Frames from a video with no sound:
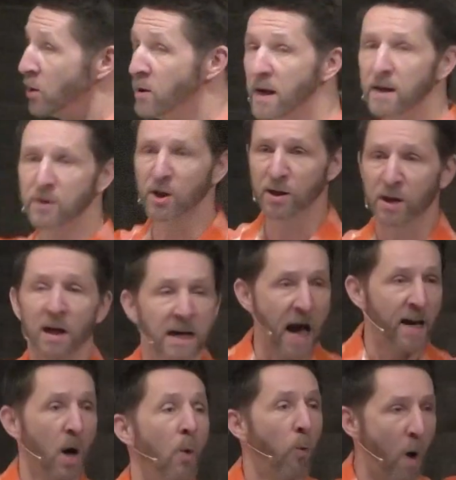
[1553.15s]
You need to just
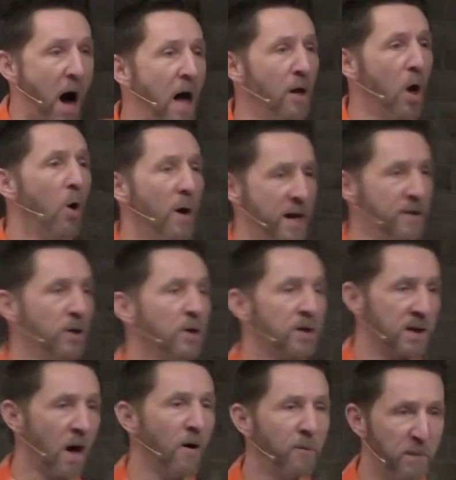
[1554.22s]
kind of wallow in your
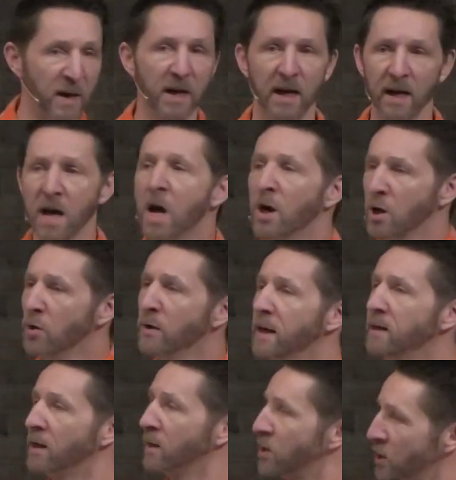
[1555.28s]
self-pity. You
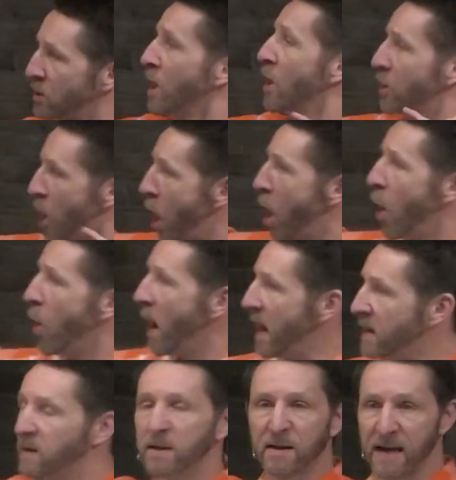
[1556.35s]
need to just go
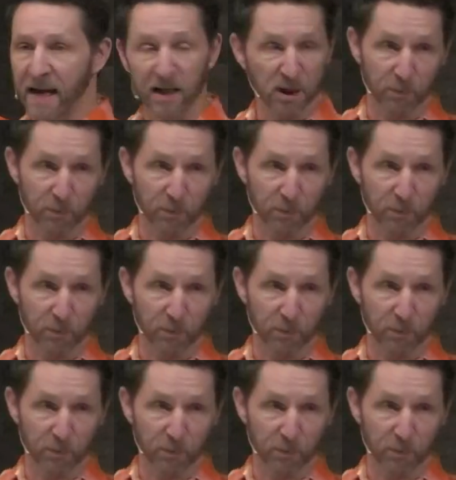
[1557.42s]
and take a